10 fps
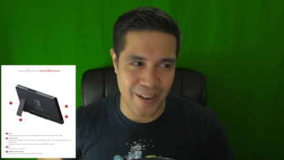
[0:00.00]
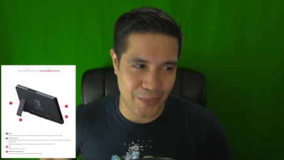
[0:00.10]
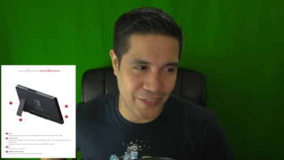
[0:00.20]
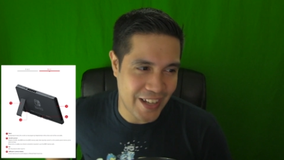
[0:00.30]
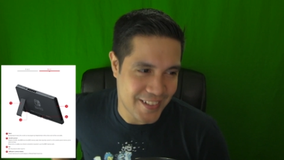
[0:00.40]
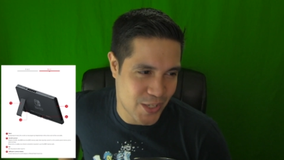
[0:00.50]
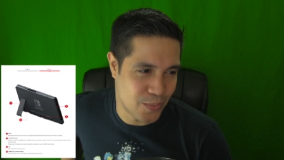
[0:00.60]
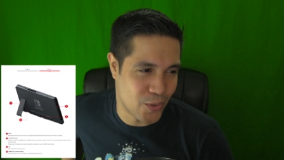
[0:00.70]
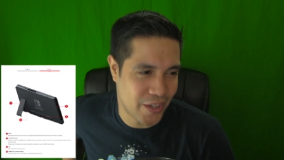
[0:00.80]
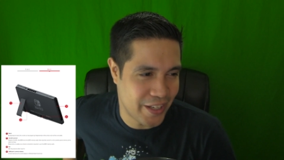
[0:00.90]
on, we've got 2
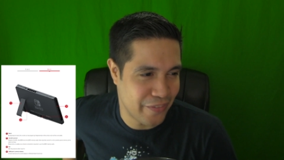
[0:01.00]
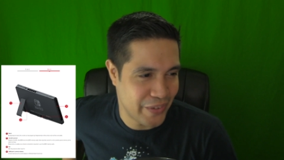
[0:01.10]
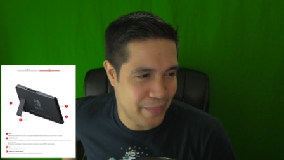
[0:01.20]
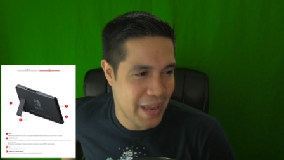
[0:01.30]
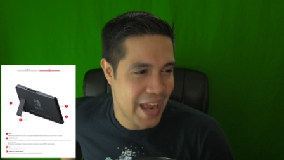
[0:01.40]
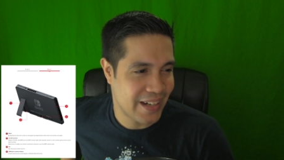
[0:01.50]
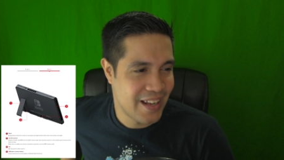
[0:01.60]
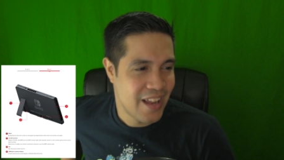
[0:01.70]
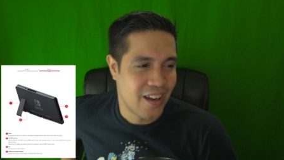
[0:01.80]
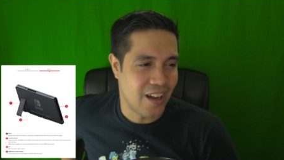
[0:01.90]
more here for the back.
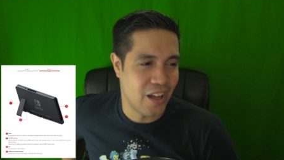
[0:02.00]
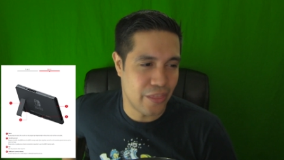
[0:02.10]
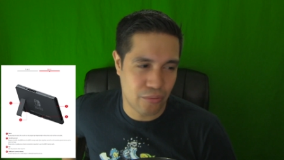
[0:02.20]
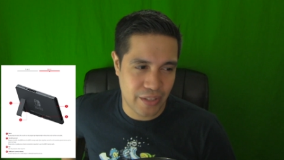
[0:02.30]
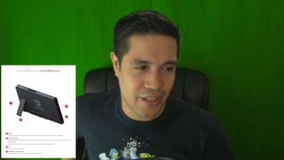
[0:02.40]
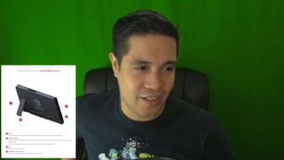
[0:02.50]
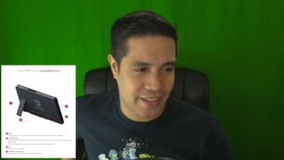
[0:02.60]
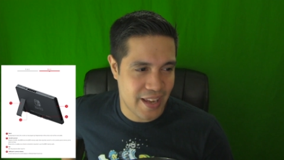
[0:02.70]
The rail,